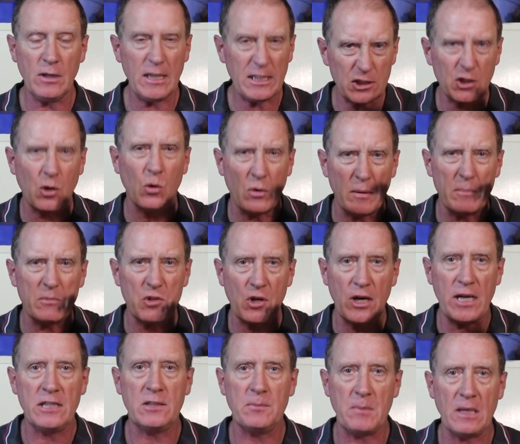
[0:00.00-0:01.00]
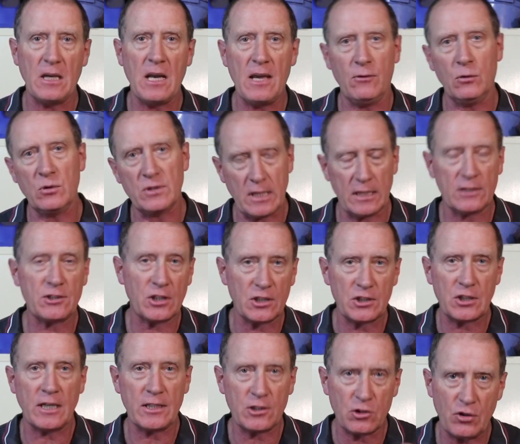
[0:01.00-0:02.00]
Let's call them tradesman levels. Let's just
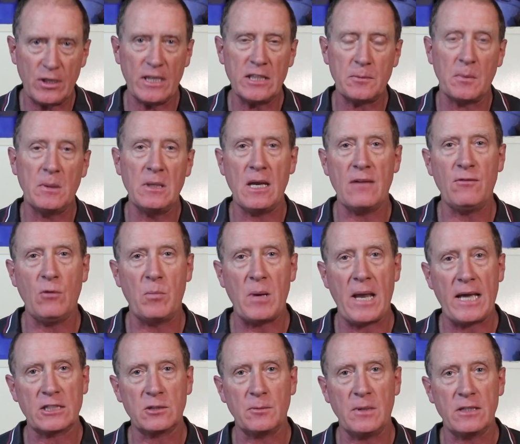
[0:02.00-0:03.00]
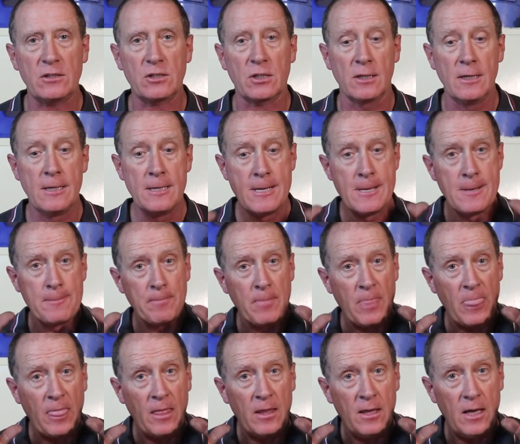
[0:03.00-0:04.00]
say tradesman level blacksmiths,
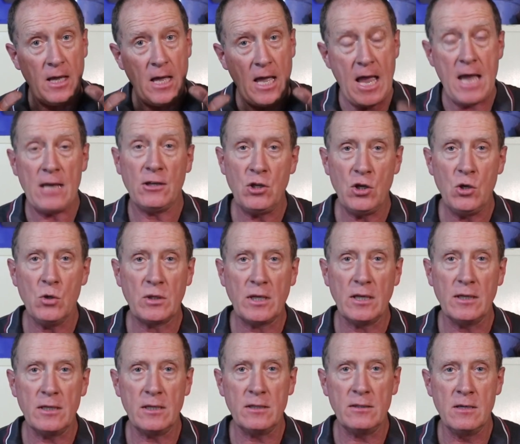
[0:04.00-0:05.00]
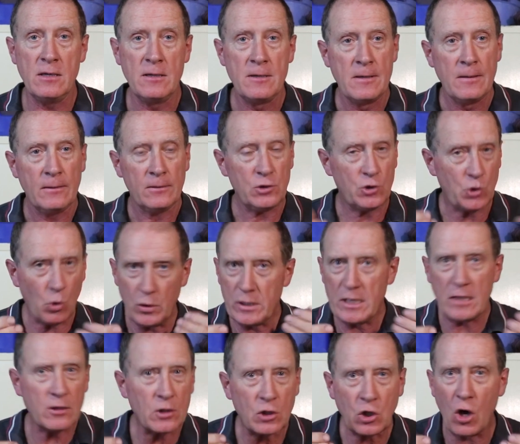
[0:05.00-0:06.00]
and you can join
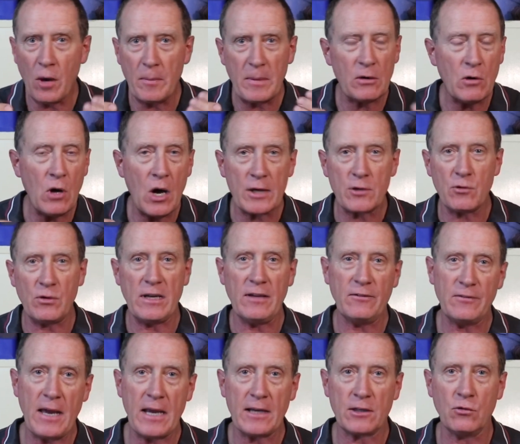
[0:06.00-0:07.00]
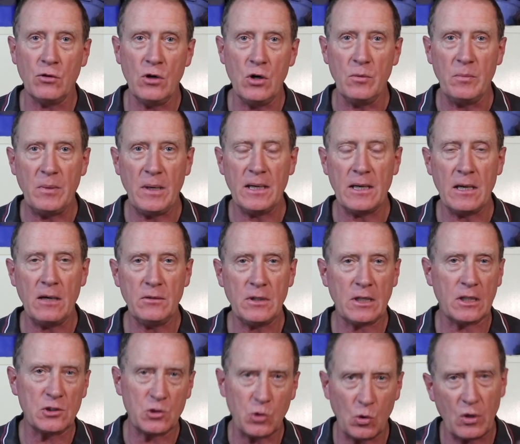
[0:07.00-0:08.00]
in the camaraderie of that group. You
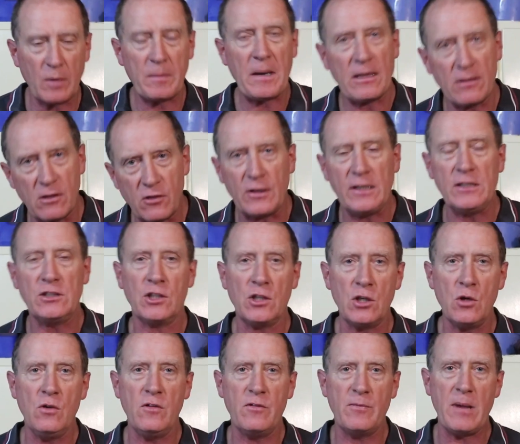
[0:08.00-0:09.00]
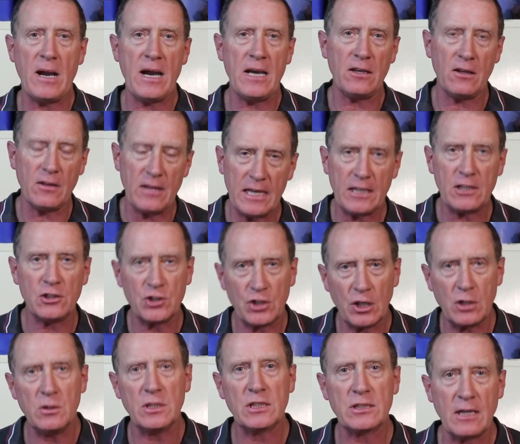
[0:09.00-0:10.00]
can talk about the things that you've made and they can
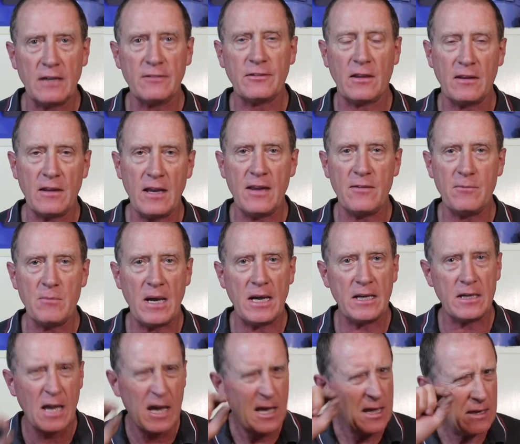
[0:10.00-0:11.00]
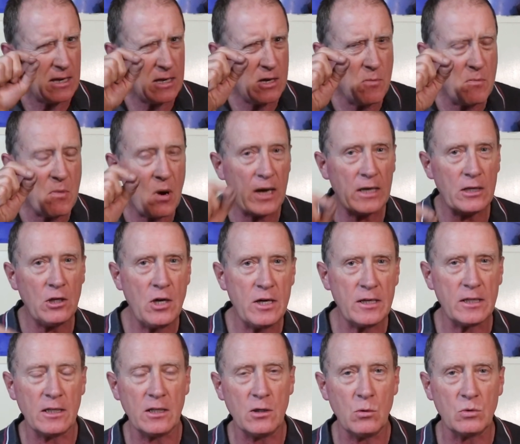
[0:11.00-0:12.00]
show you stuff that they've made. You might
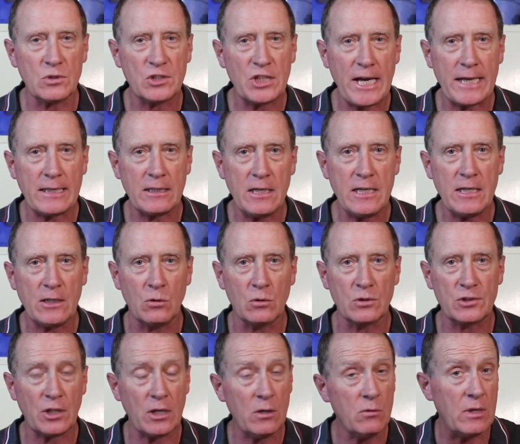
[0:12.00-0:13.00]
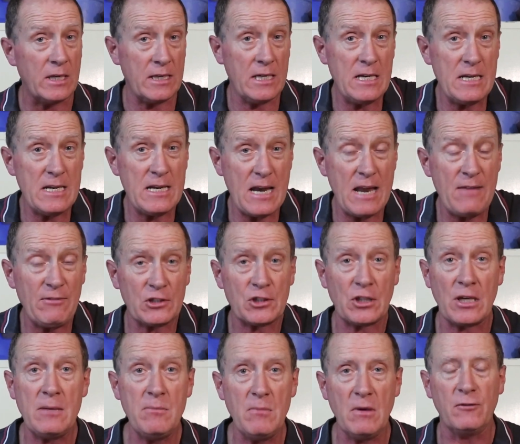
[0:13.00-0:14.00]
learn a little technique or two that you've never
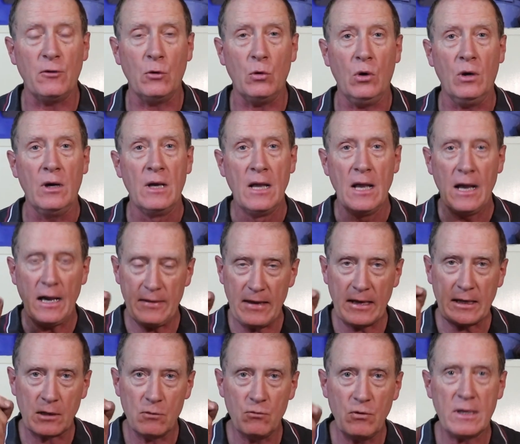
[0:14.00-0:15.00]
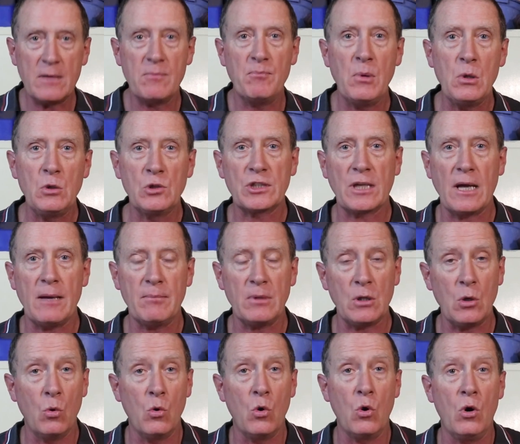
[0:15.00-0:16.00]
seen before, and that can really boost up
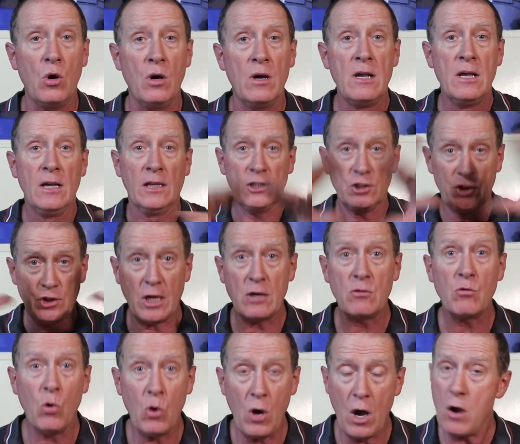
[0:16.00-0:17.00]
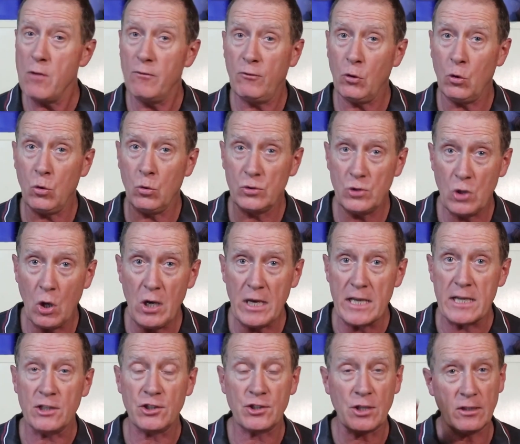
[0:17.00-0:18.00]
your general overall
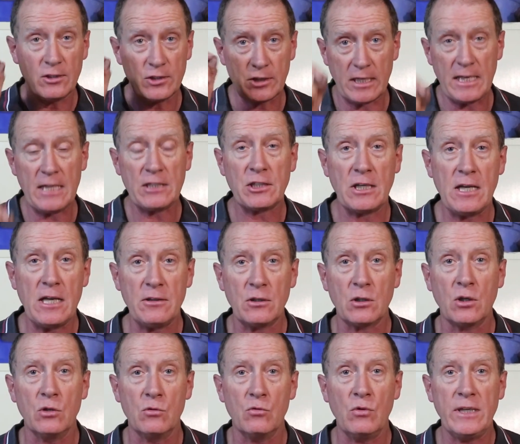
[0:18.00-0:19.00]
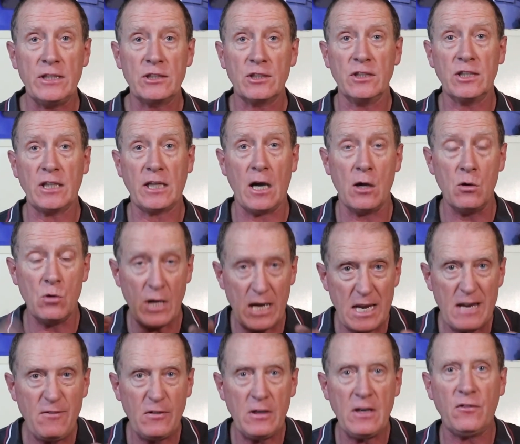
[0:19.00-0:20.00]
knowledge. So that's another good reason to go,
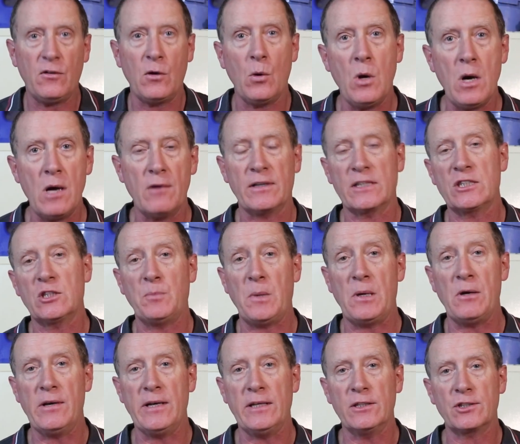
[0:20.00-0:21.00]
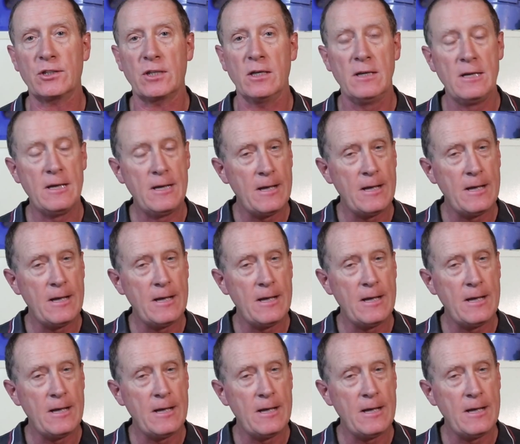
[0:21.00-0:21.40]
even if you are experienced.